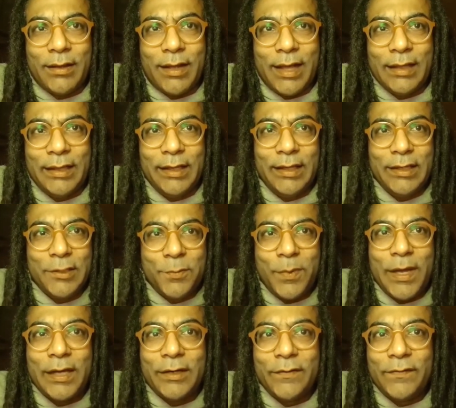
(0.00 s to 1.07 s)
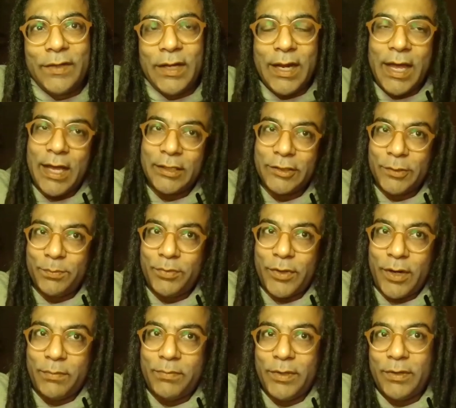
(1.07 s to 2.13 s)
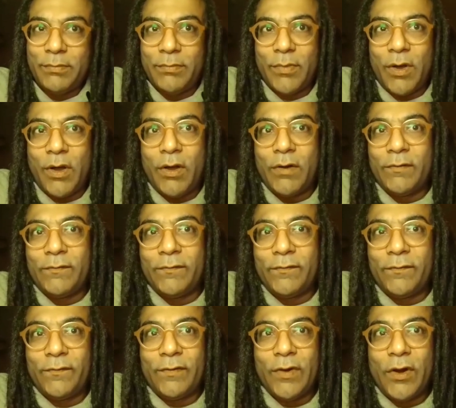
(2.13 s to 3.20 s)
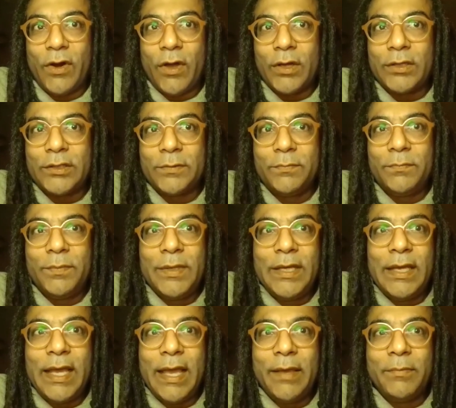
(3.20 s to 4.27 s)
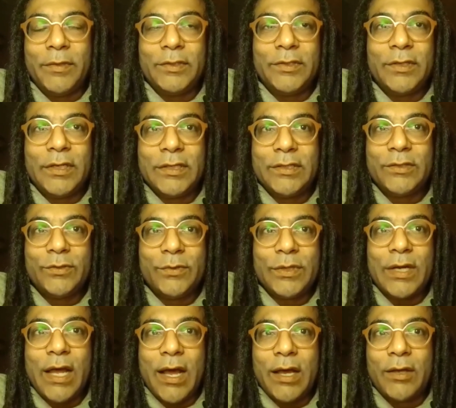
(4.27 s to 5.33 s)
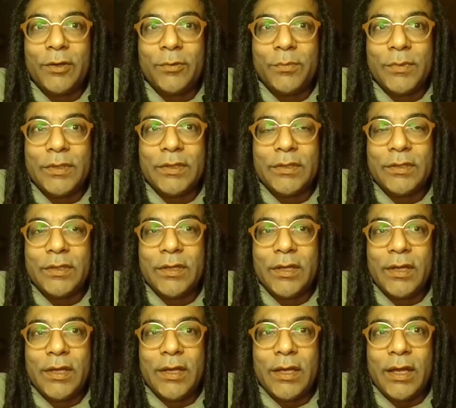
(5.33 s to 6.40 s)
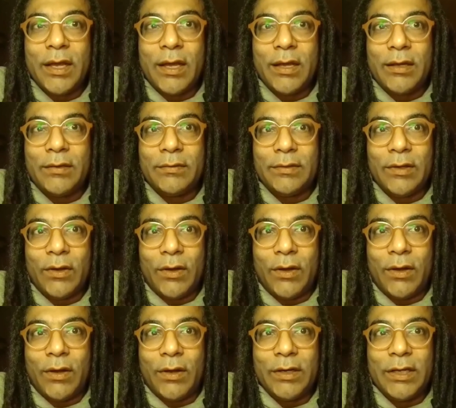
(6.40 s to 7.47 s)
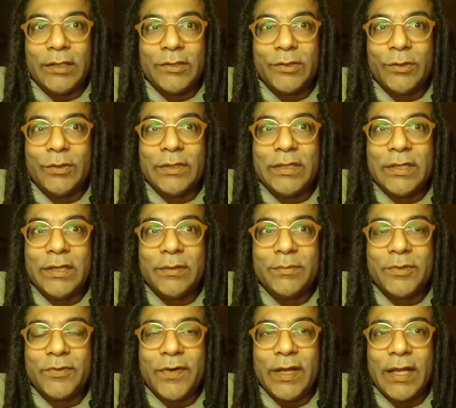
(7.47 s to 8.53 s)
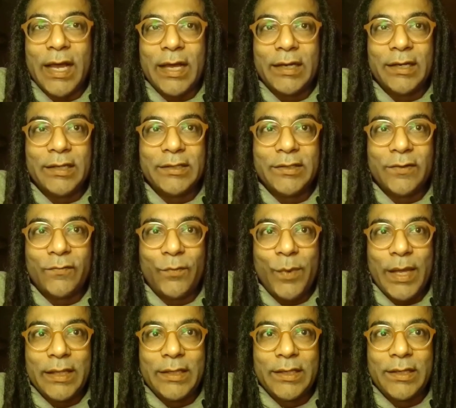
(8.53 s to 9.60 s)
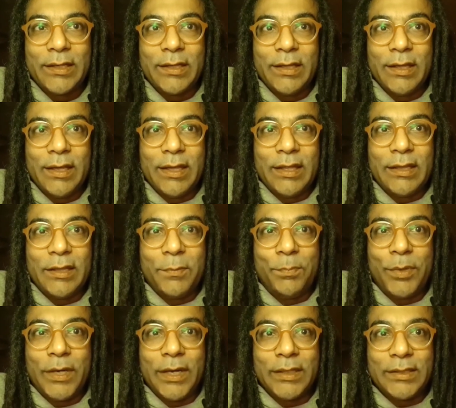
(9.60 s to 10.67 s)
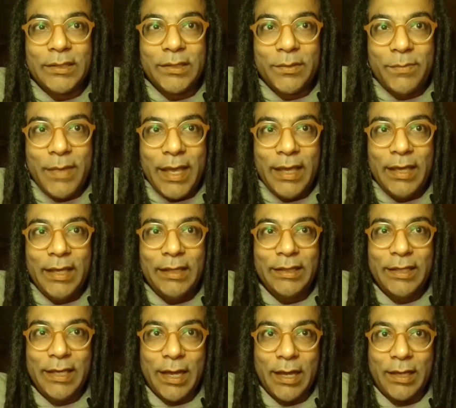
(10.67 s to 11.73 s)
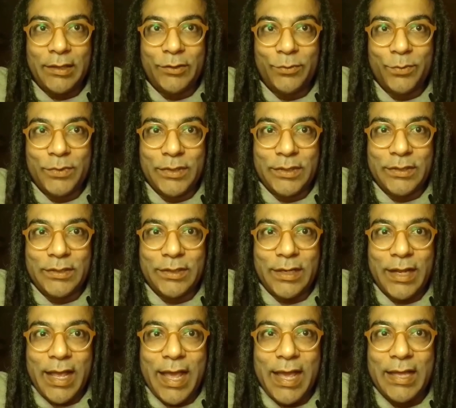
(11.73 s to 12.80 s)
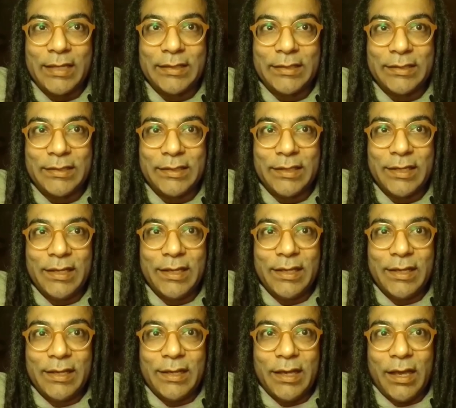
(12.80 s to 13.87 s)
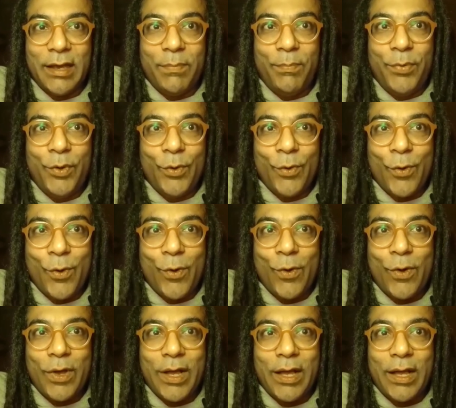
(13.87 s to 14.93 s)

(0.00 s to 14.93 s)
think it's part of the larger problem of not being able to listen to an argument on its own terms, regardless of whether the person making the argument has a pure